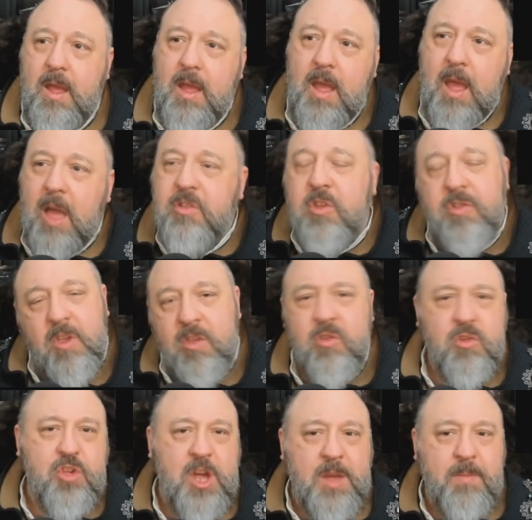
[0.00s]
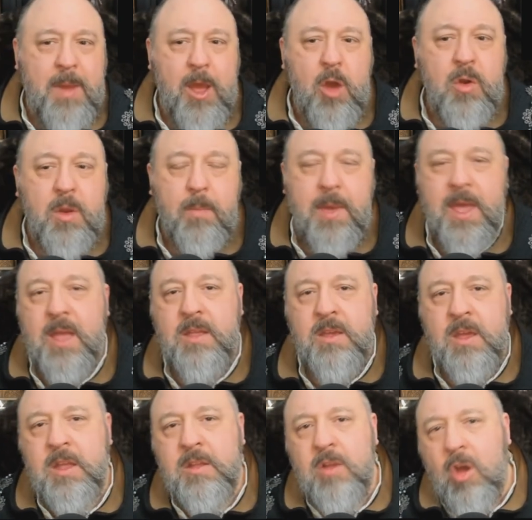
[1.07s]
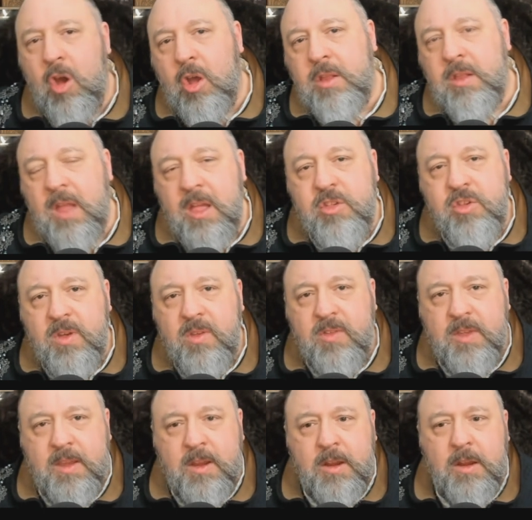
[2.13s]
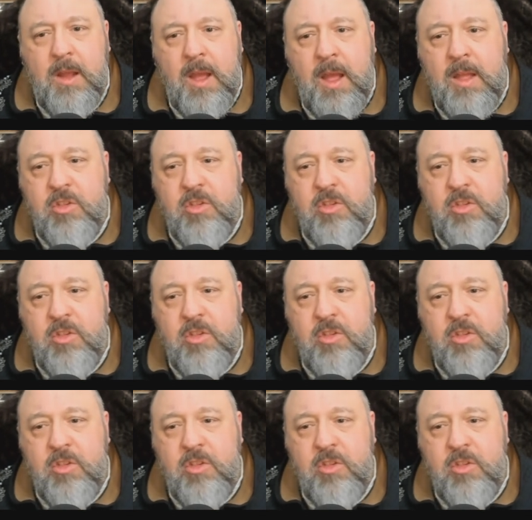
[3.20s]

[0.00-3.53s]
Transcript: I'll just interject my own opinion on lunches here.